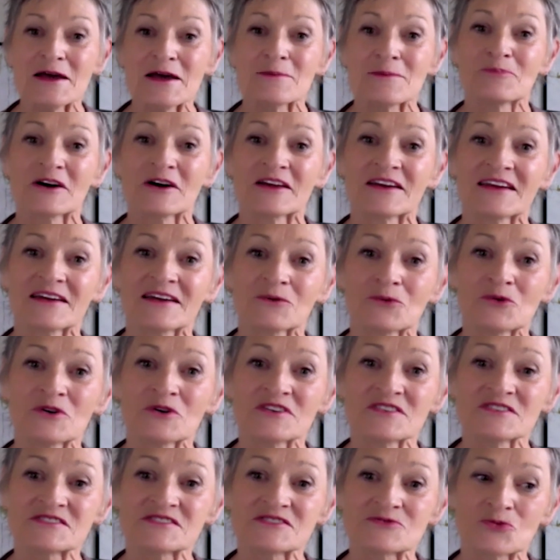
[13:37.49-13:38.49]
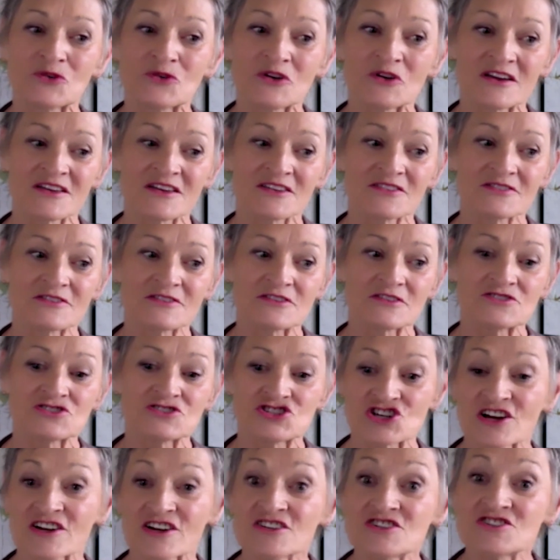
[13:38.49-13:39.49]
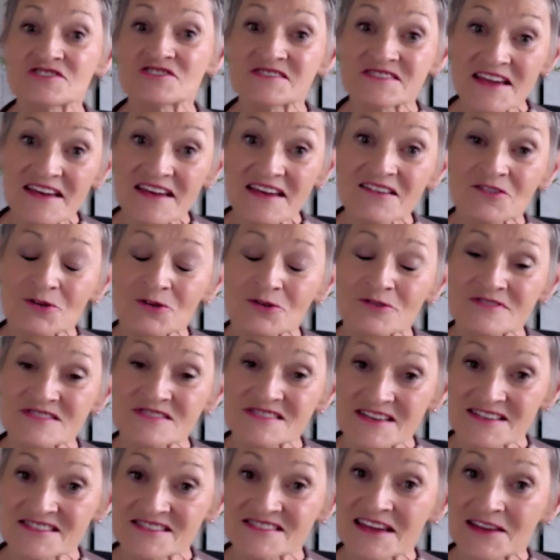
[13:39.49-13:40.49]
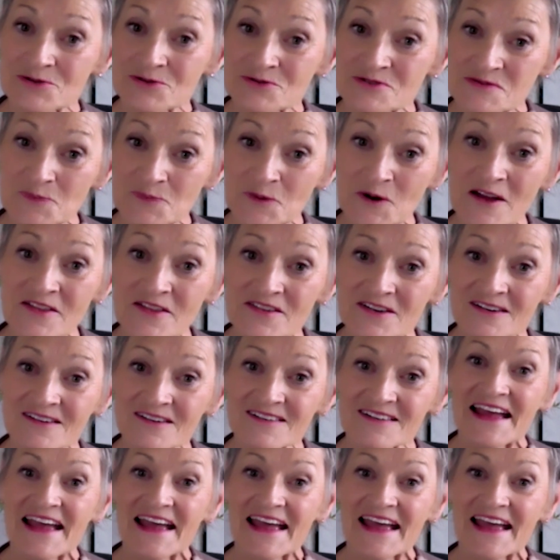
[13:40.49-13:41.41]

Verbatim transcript: but it was with Judge Ziglar, Zig Ziglar's brother.